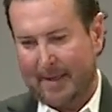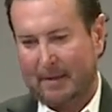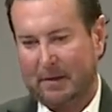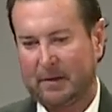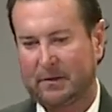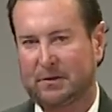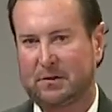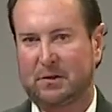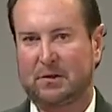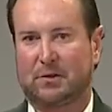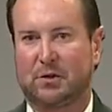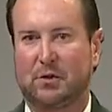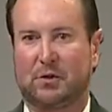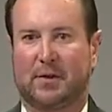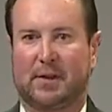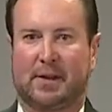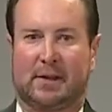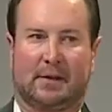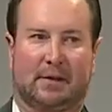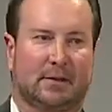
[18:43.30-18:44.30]
those are the two
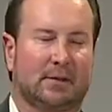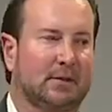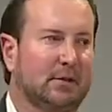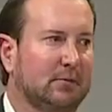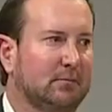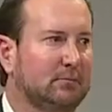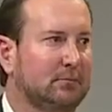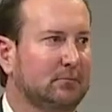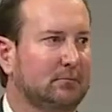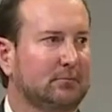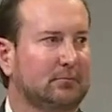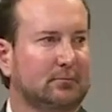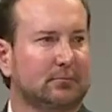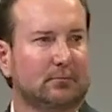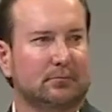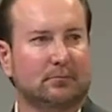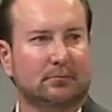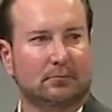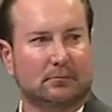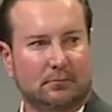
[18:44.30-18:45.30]
things.
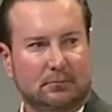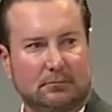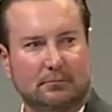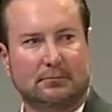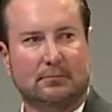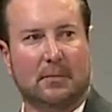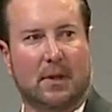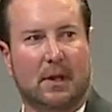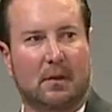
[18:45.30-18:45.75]
I